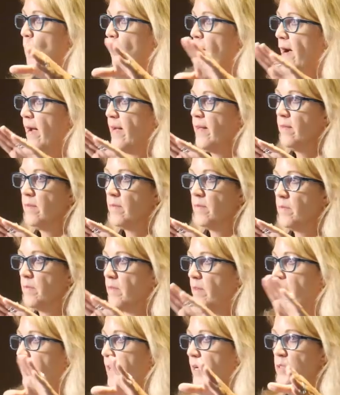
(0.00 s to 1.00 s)
Why?
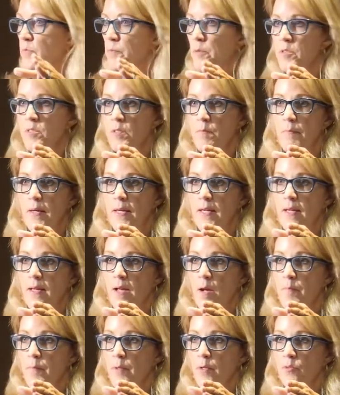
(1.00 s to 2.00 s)
They're experts at
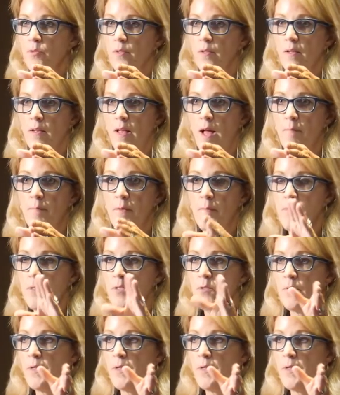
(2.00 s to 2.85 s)
making embryos in the lab. They've been